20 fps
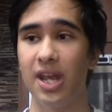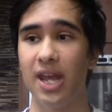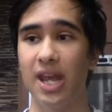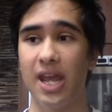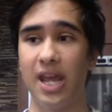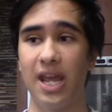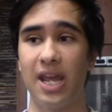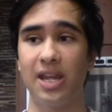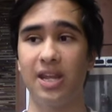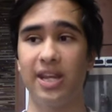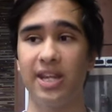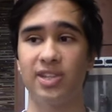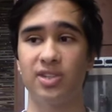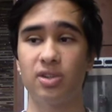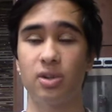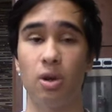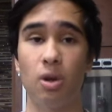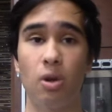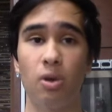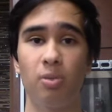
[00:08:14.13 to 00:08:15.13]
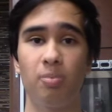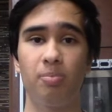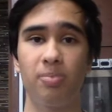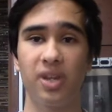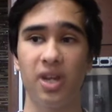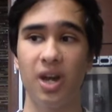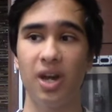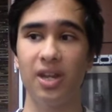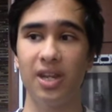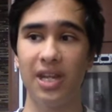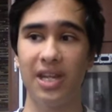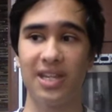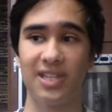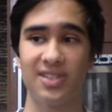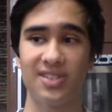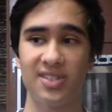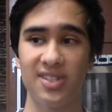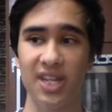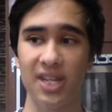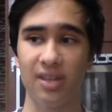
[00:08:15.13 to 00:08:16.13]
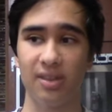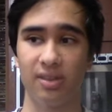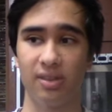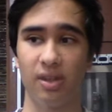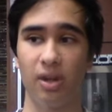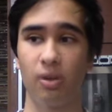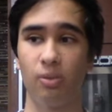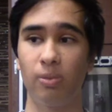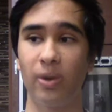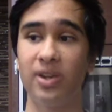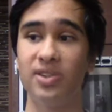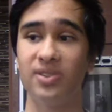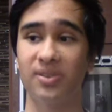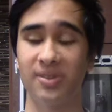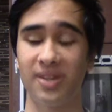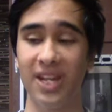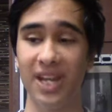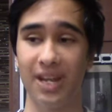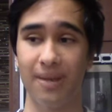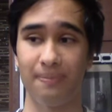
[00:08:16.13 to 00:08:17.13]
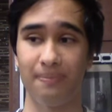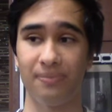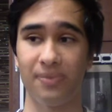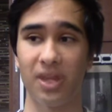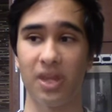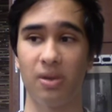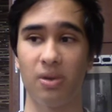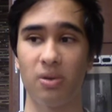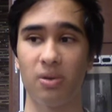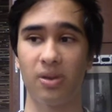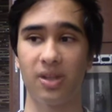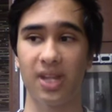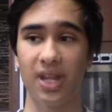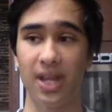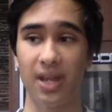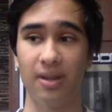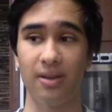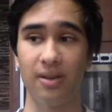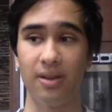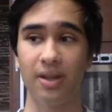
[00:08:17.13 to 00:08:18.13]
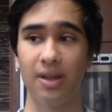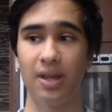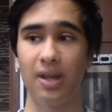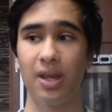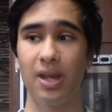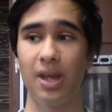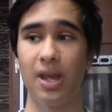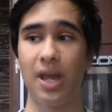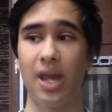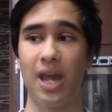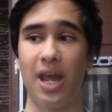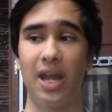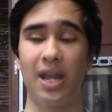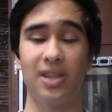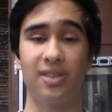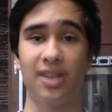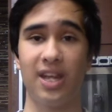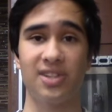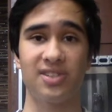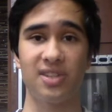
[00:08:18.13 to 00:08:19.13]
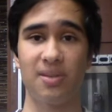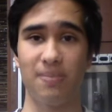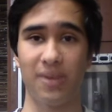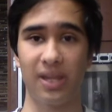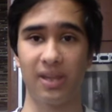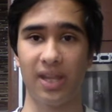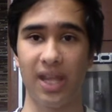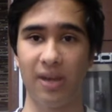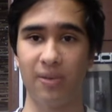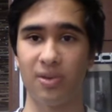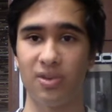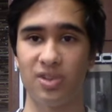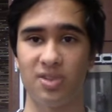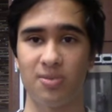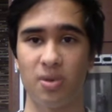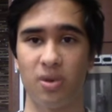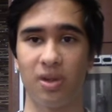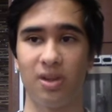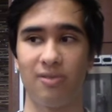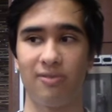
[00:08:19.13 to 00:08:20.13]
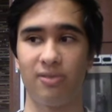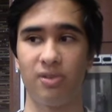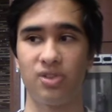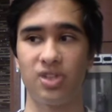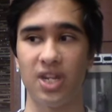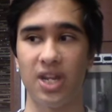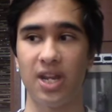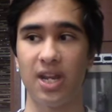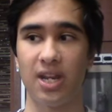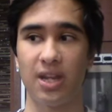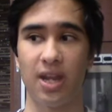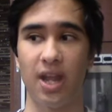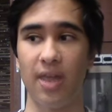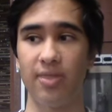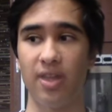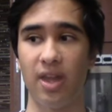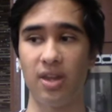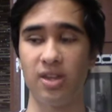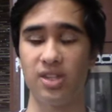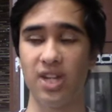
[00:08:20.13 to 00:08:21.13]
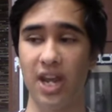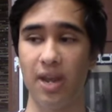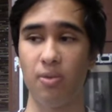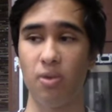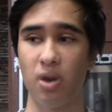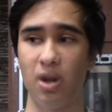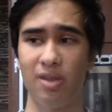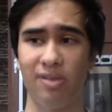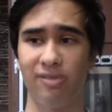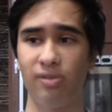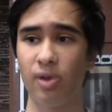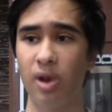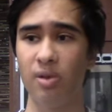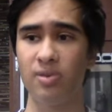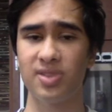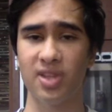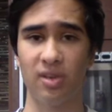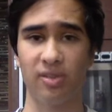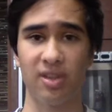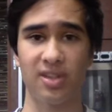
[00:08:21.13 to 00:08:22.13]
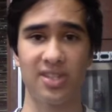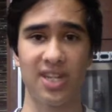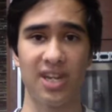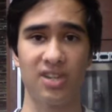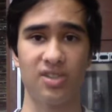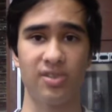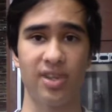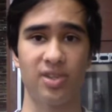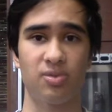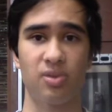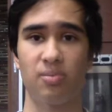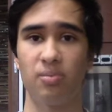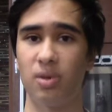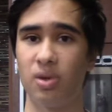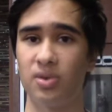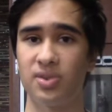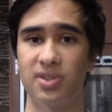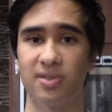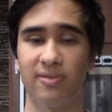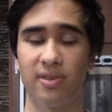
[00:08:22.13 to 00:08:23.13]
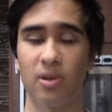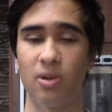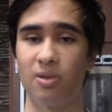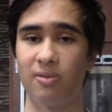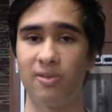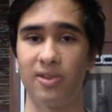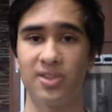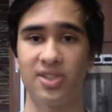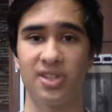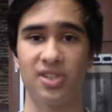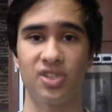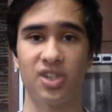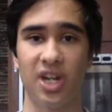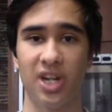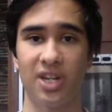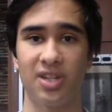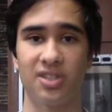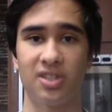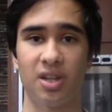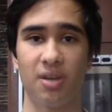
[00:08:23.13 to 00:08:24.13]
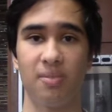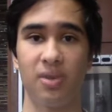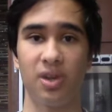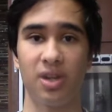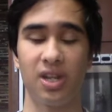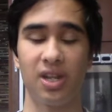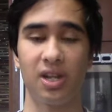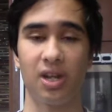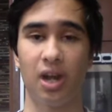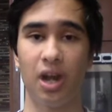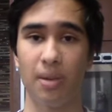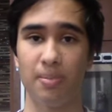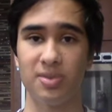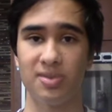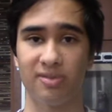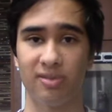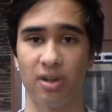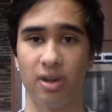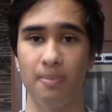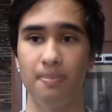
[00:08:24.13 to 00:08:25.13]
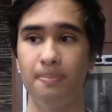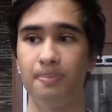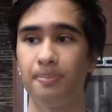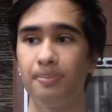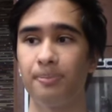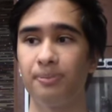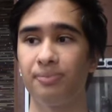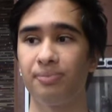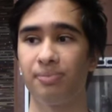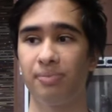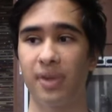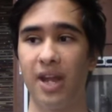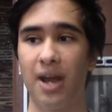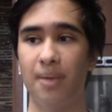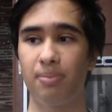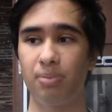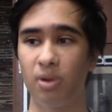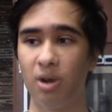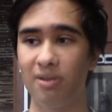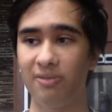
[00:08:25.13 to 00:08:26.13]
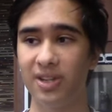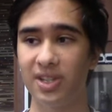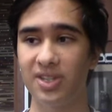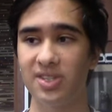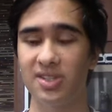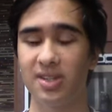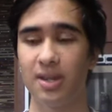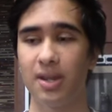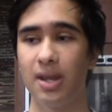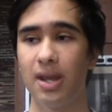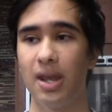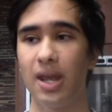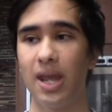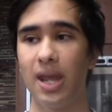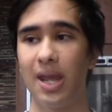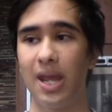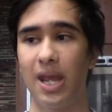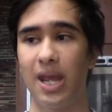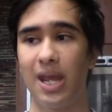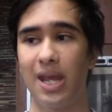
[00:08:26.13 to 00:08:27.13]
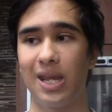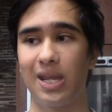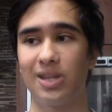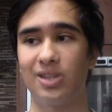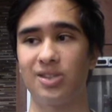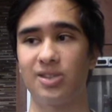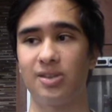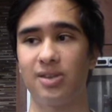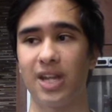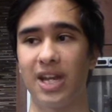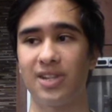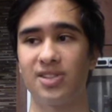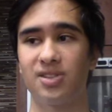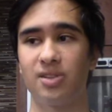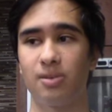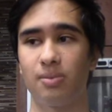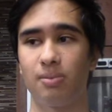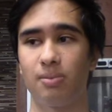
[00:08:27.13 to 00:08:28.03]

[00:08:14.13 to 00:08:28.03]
and it's called Pian e Sit, the original name in Hokkien, and that's the main language spoken in Fujian and then Taiwan and throughout Southeast Asia. That's where most of the overseas Chinese community comes from, that province, and that's the